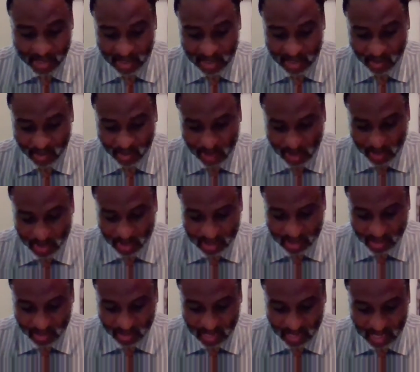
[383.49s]
And we're
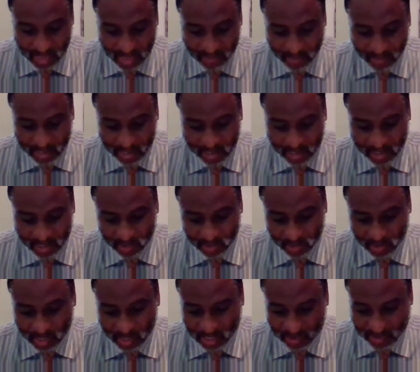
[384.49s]
working with other partners to
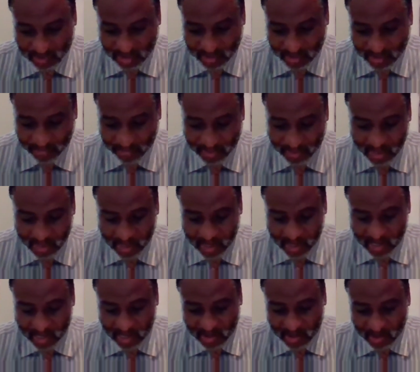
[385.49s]
deliver
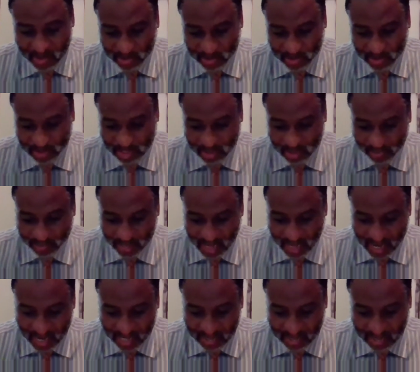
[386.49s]
a new
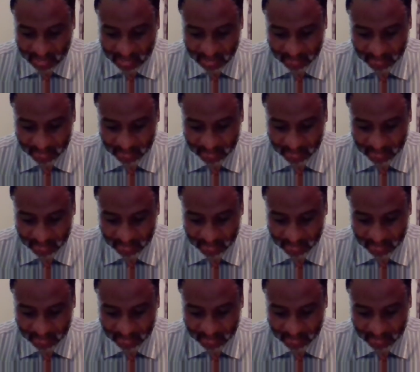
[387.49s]
state-of-the-art